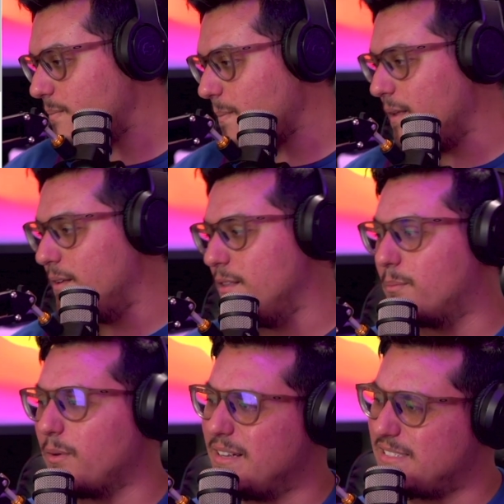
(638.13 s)

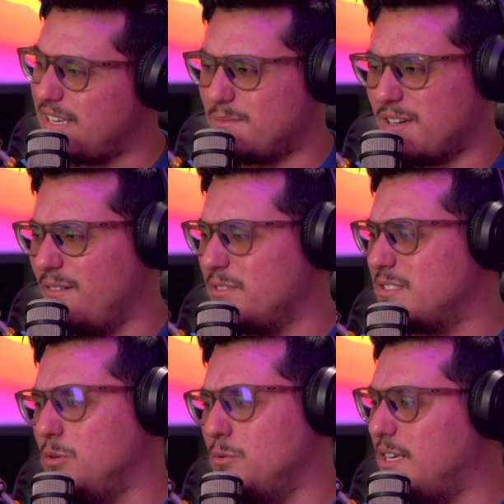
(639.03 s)
LeBron James,
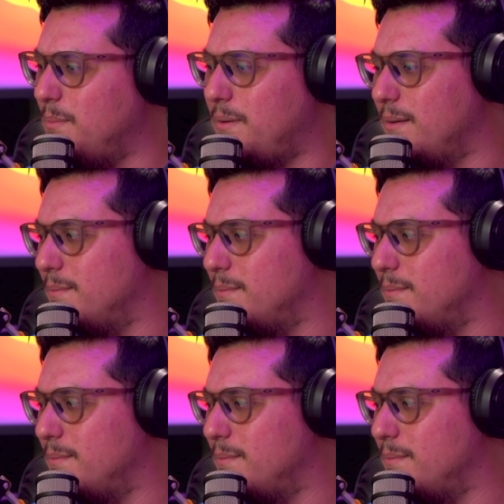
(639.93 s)
obviously you keep him.